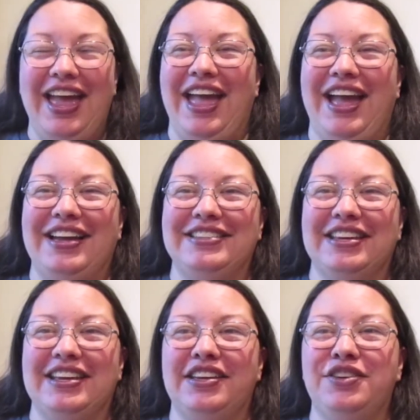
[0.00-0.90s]
and
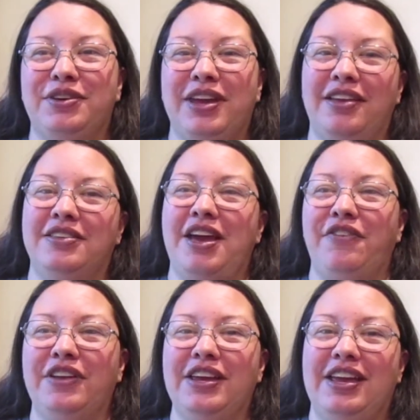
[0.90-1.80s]
you
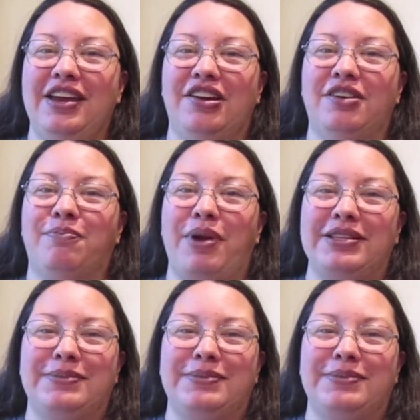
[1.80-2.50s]
definitely hear Brent